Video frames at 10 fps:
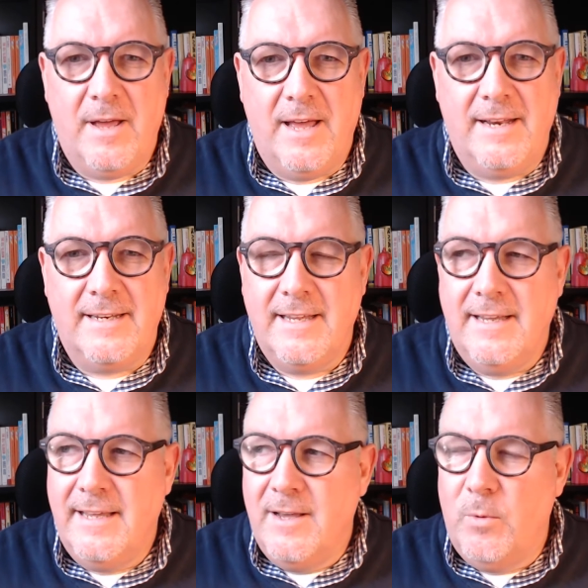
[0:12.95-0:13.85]
And
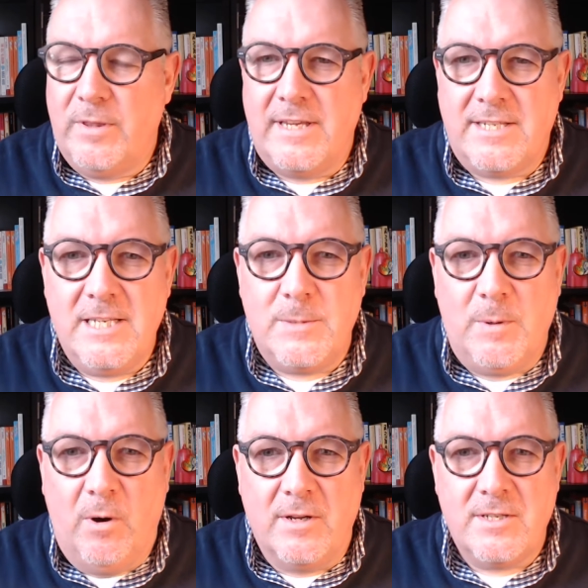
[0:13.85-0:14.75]
what they said to me
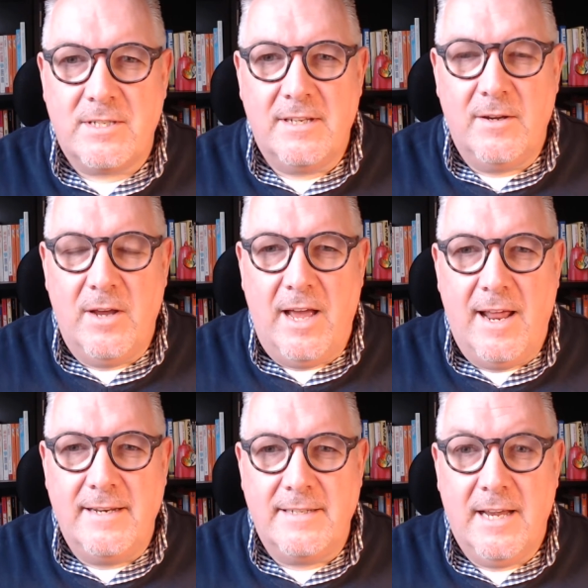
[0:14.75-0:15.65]
was,
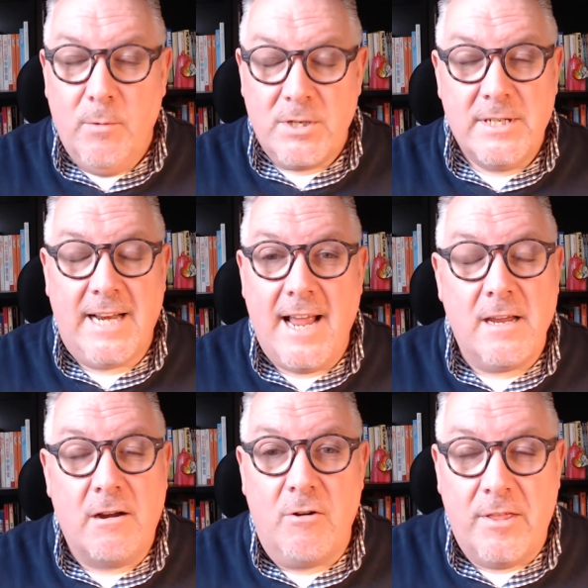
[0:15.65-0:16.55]
and it wasn't in
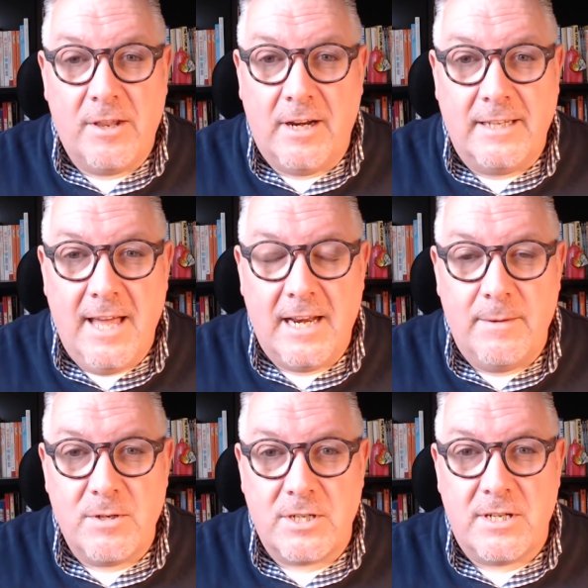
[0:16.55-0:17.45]
anger or anything like that, it
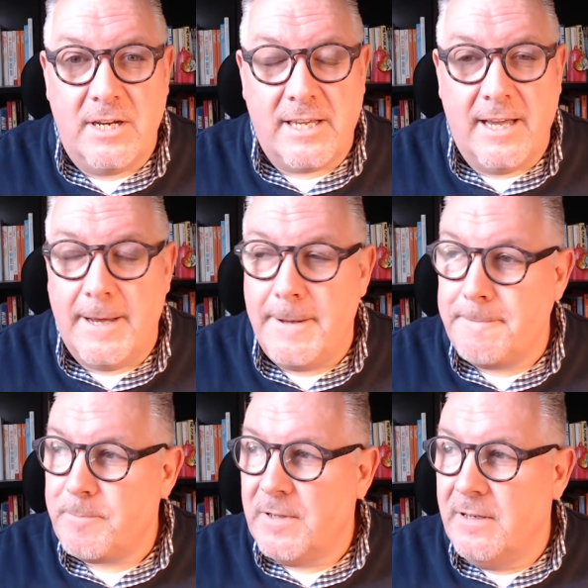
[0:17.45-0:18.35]
was just like a
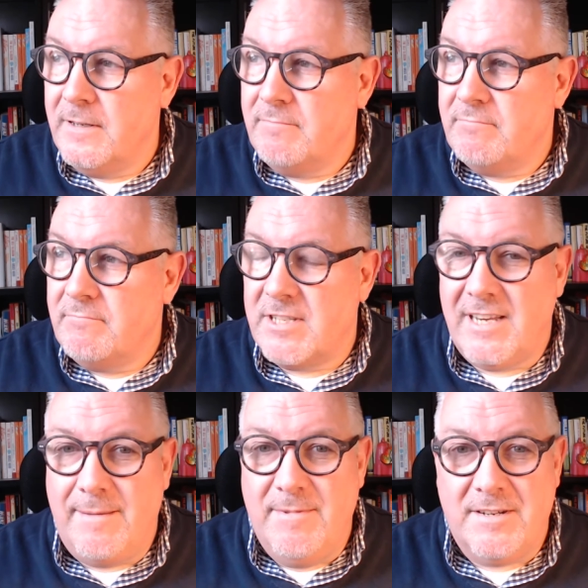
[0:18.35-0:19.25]

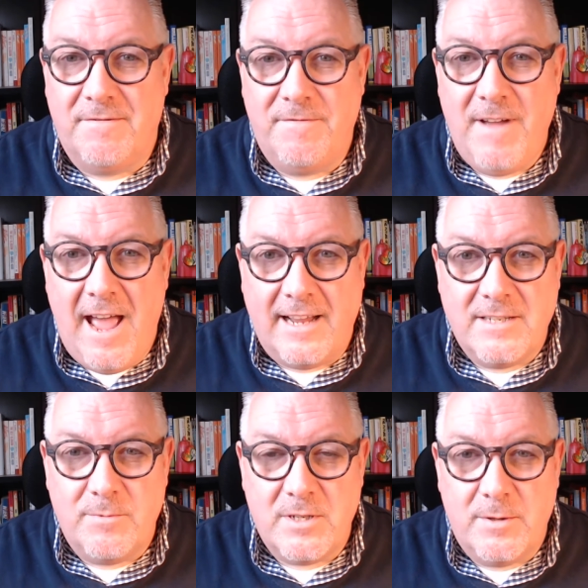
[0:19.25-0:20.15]
statement of fact,
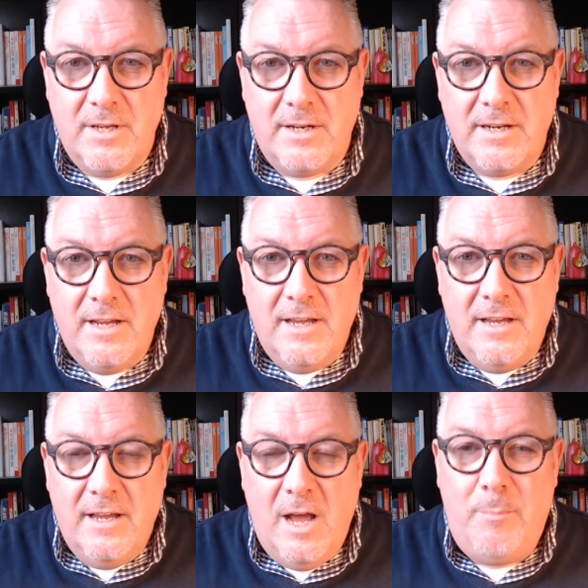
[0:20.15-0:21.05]
was that
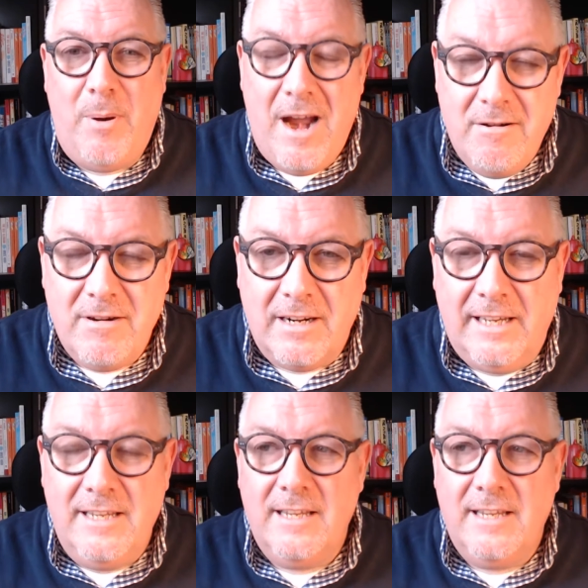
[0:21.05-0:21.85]
apparently